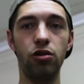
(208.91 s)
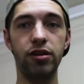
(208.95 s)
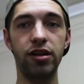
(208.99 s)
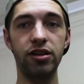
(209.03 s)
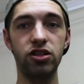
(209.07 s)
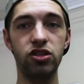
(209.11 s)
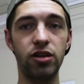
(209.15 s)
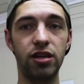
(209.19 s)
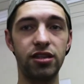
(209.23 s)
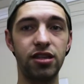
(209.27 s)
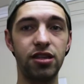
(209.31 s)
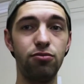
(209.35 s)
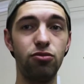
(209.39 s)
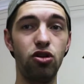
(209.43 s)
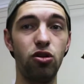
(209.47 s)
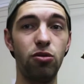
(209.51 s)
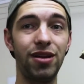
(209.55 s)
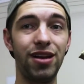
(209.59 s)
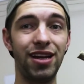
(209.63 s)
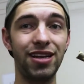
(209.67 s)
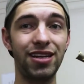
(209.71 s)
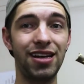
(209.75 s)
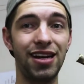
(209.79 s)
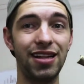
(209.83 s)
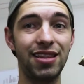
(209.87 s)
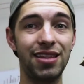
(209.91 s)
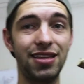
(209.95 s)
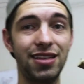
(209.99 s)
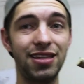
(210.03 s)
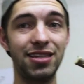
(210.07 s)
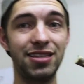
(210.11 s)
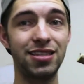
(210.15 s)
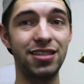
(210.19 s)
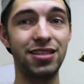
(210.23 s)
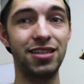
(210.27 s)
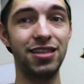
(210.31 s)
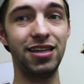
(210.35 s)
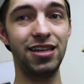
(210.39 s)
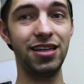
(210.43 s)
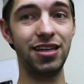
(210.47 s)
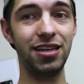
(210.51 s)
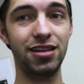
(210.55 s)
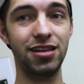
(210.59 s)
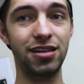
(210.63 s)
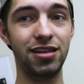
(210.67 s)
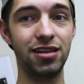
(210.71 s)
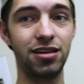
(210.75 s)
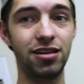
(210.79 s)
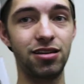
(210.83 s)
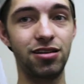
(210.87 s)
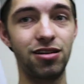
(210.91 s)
Okay, so at the moment I got this thing